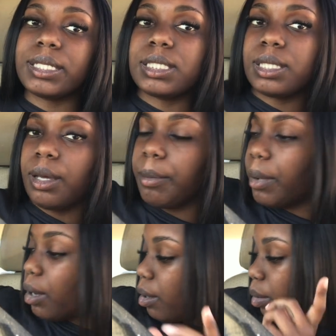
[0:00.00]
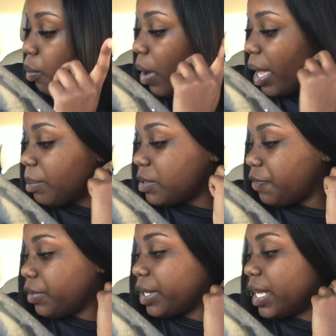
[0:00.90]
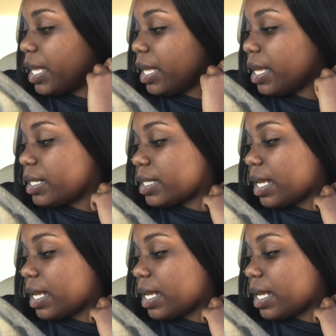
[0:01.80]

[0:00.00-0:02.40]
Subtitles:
some wipes for the kids,